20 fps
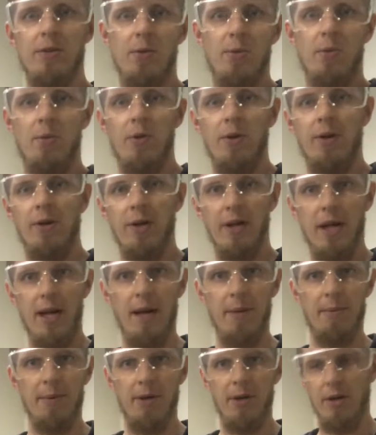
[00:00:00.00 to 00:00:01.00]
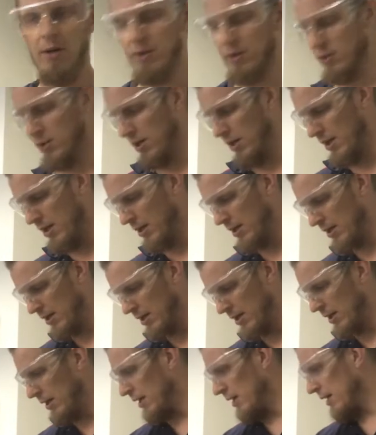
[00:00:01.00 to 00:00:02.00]
water and carbon dioxide.
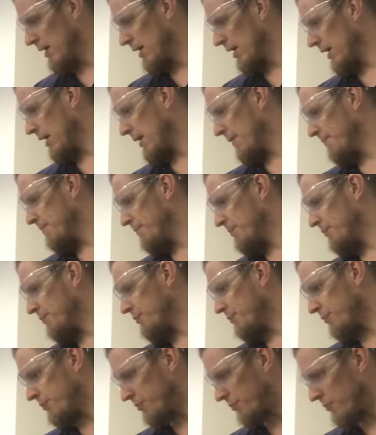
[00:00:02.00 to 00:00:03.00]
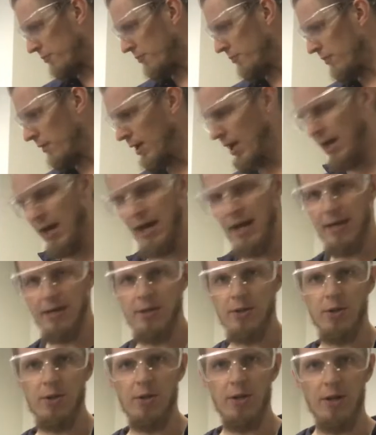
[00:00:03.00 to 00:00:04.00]
Okay, and
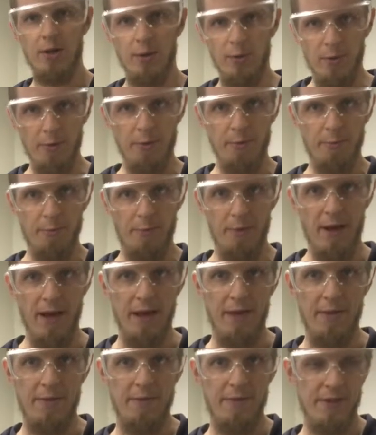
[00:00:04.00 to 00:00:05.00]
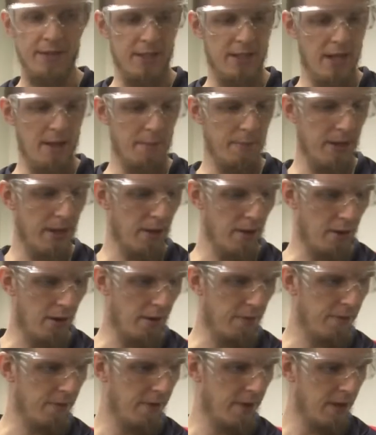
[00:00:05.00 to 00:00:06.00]
you get all the fizz coming
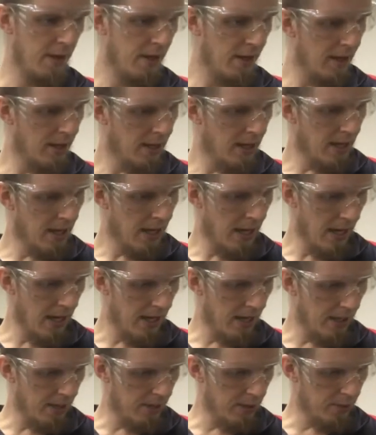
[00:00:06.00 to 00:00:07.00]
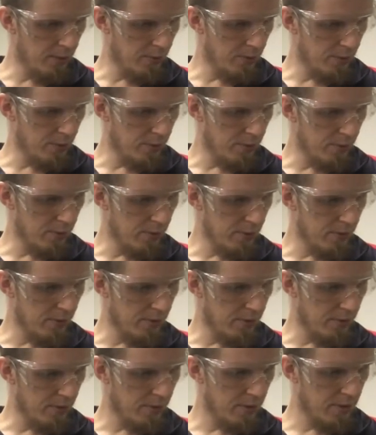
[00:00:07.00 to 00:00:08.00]
off
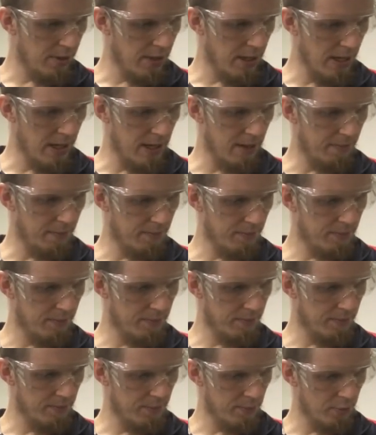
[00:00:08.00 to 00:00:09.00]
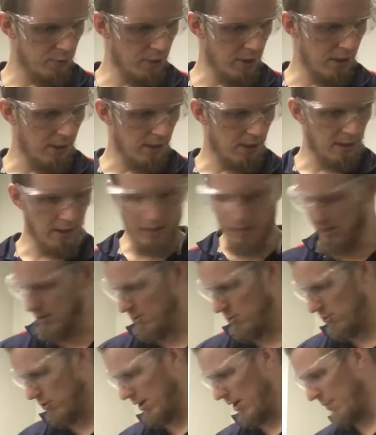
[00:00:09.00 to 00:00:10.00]
your drink,
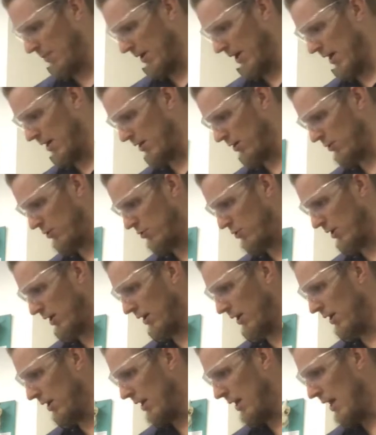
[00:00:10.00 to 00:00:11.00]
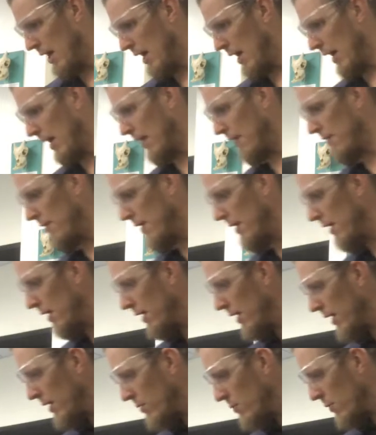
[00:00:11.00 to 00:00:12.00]
or coming out of your drink. Okay, the
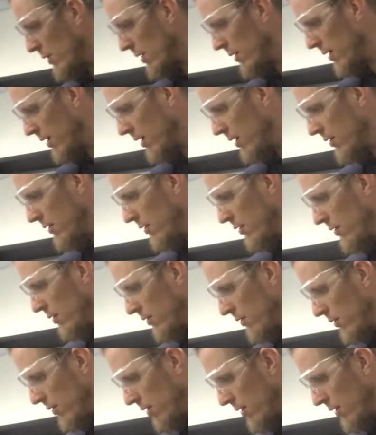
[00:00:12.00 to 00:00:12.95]
next one I'm going to do,